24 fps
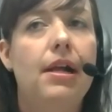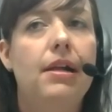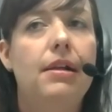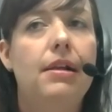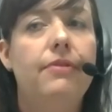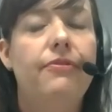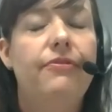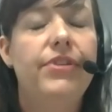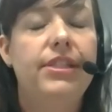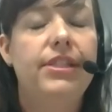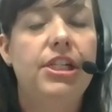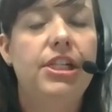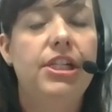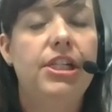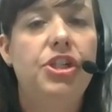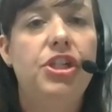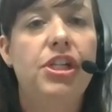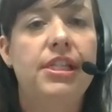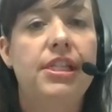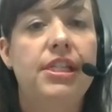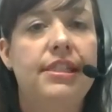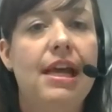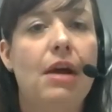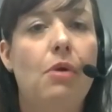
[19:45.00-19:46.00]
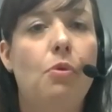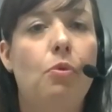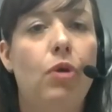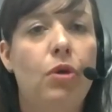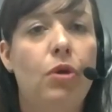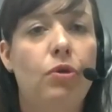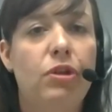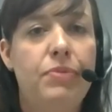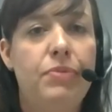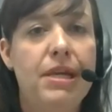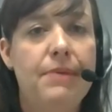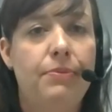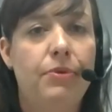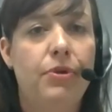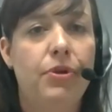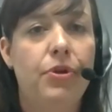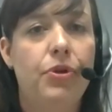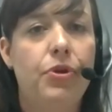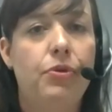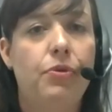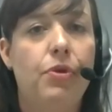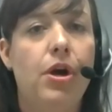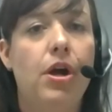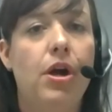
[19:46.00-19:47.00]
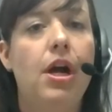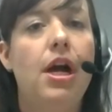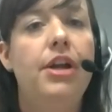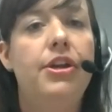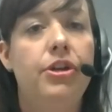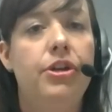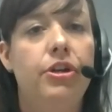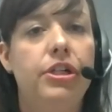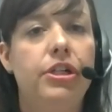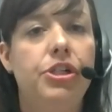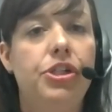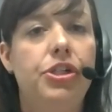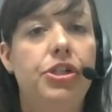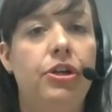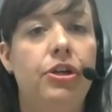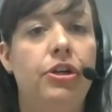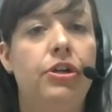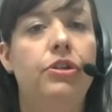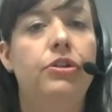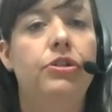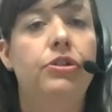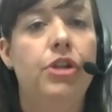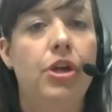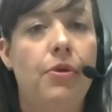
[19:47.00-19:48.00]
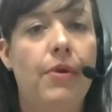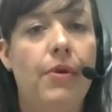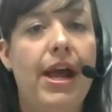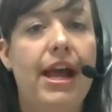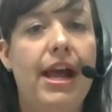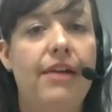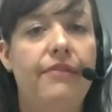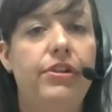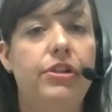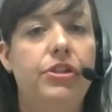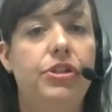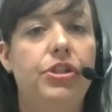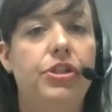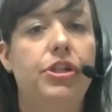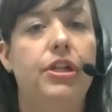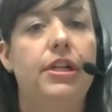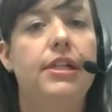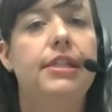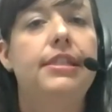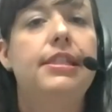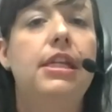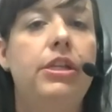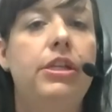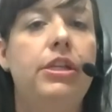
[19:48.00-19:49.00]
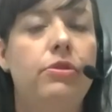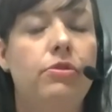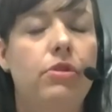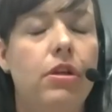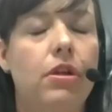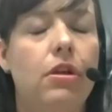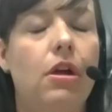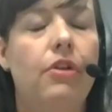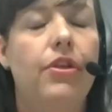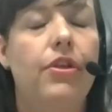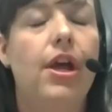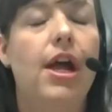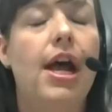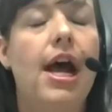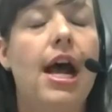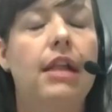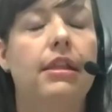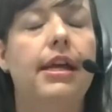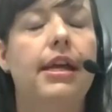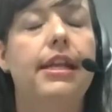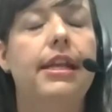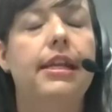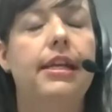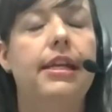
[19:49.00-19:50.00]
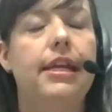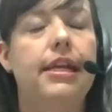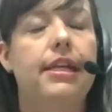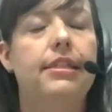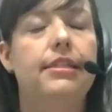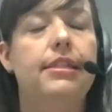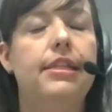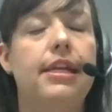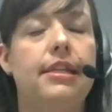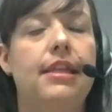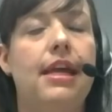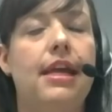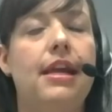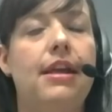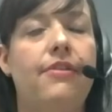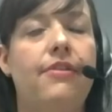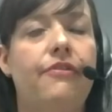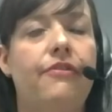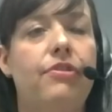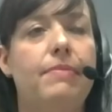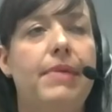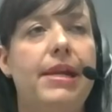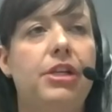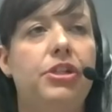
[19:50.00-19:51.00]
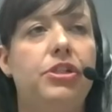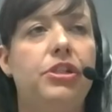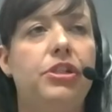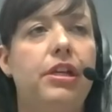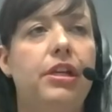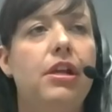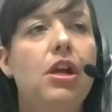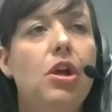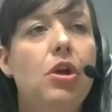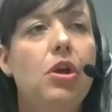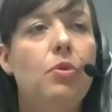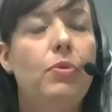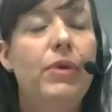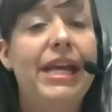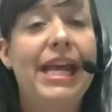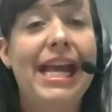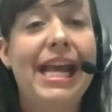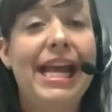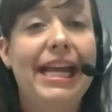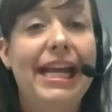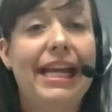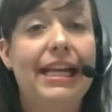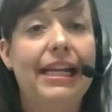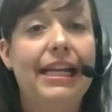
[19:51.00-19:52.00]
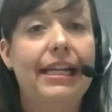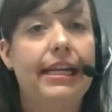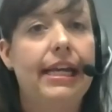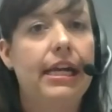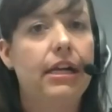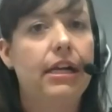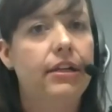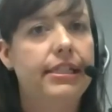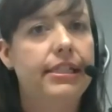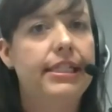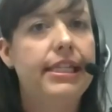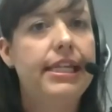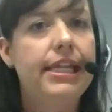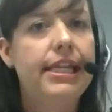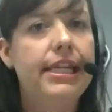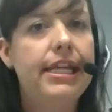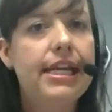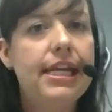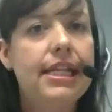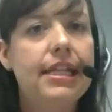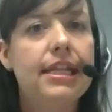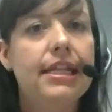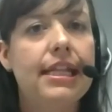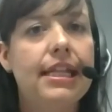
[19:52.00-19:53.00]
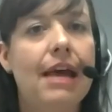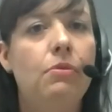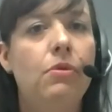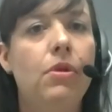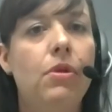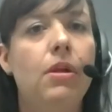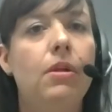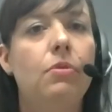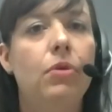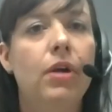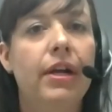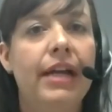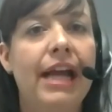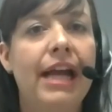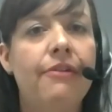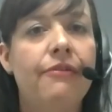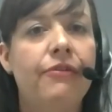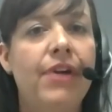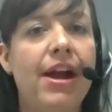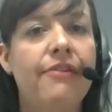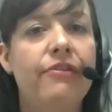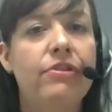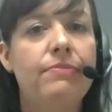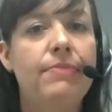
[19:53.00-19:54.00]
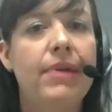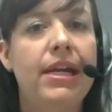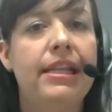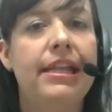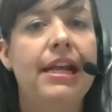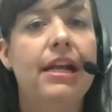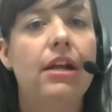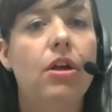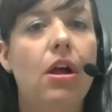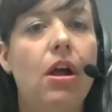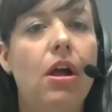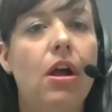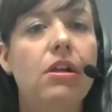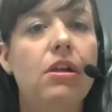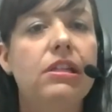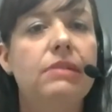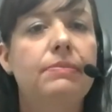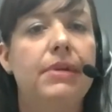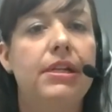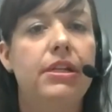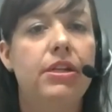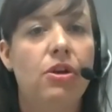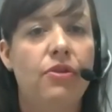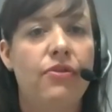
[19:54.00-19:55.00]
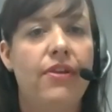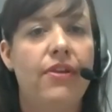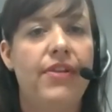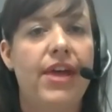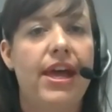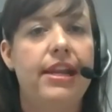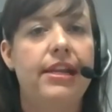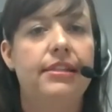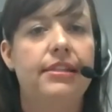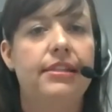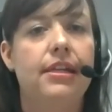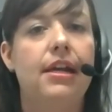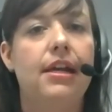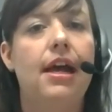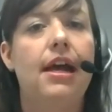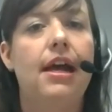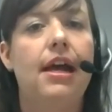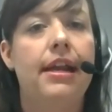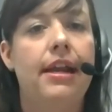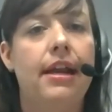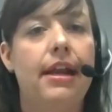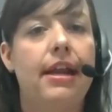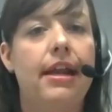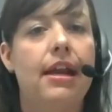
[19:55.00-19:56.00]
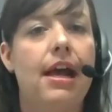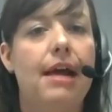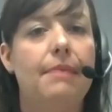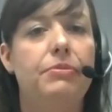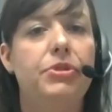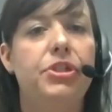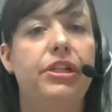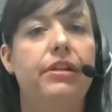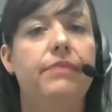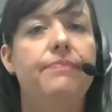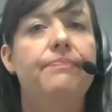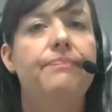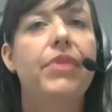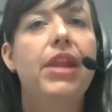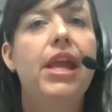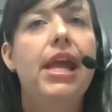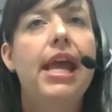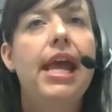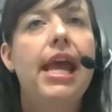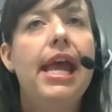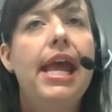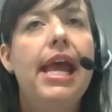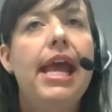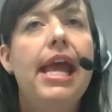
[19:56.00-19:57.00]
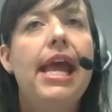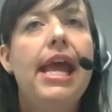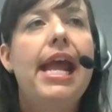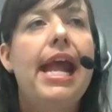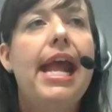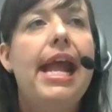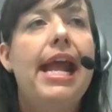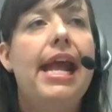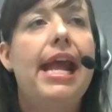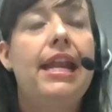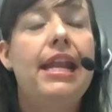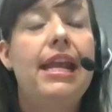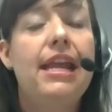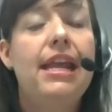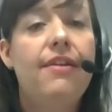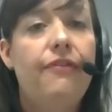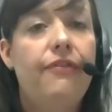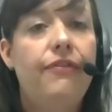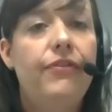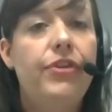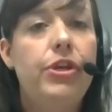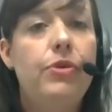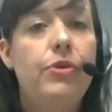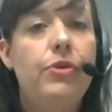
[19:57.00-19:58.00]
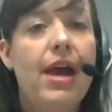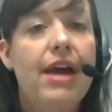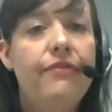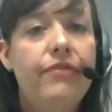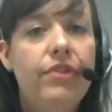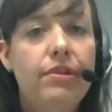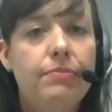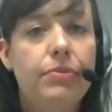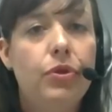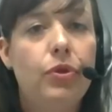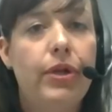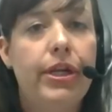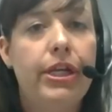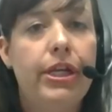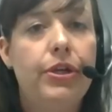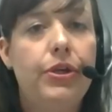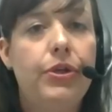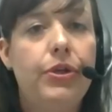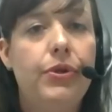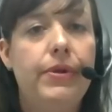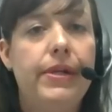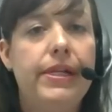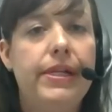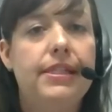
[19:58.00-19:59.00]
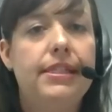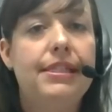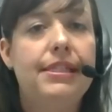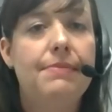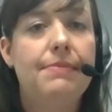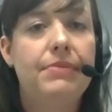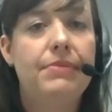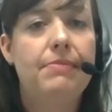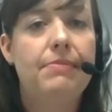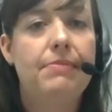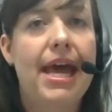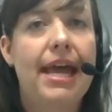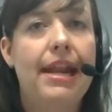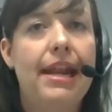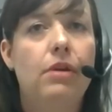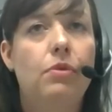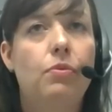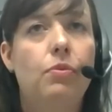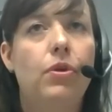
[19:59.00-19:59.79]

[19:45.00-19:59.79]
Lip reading: physicians that work with people who are underinsured or don't have insurance, and you can call the hotline again to get that information. We can't guarantee that that will work out for everybody that calls, but know that that is an option. And if you have an employee who is symptomatic,